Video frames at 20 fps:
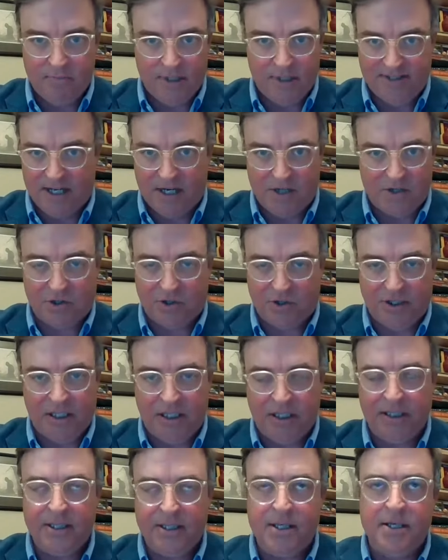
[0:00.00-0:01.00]

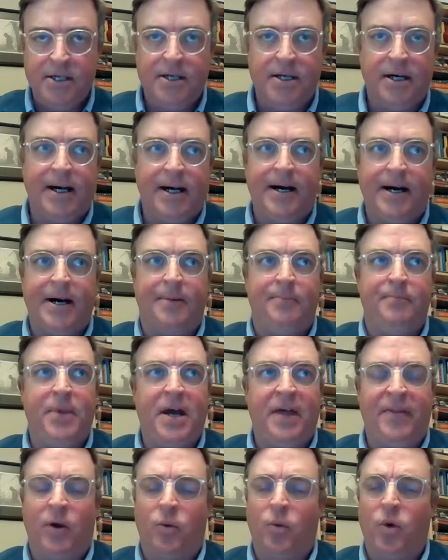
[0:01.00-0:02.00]
Essentially. And
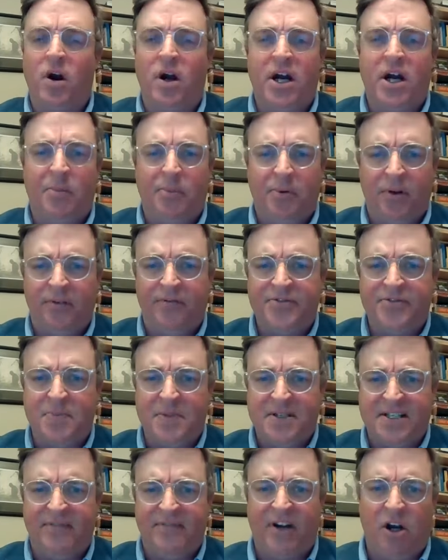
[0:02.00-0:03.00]
there were a couple of
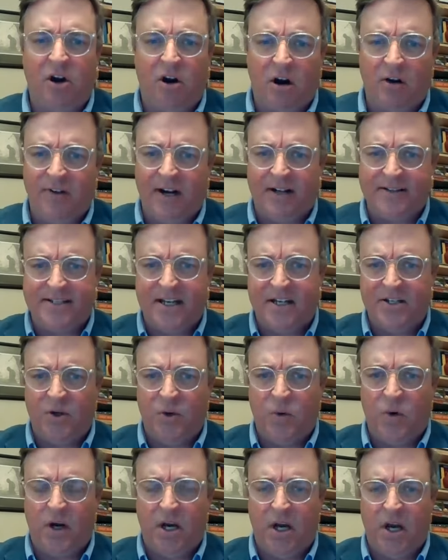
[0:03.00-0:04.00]
specific carve outs I
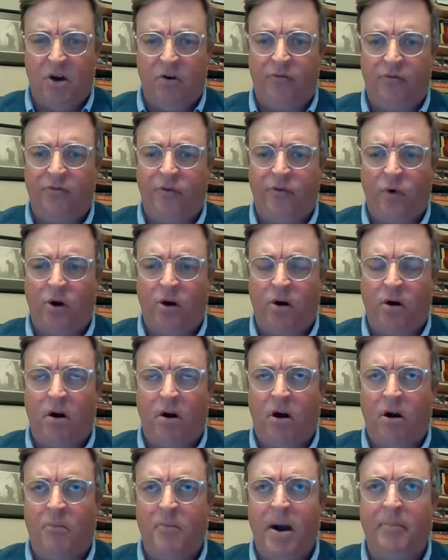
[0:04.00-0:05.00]
do want to note for
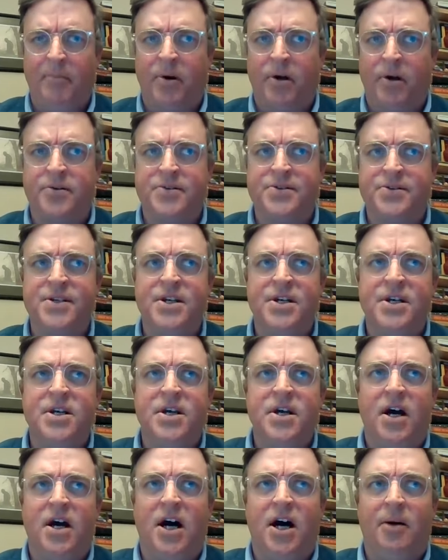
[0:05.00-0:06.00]
our members
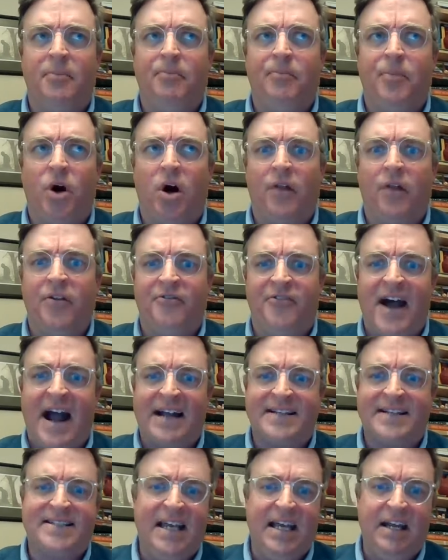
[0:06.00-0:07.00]
on the
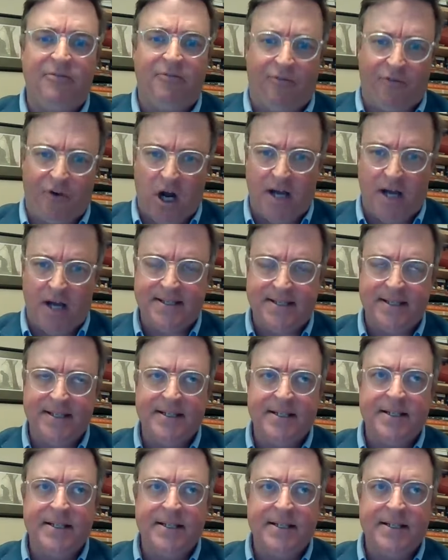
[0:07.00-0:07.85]
vaccine front.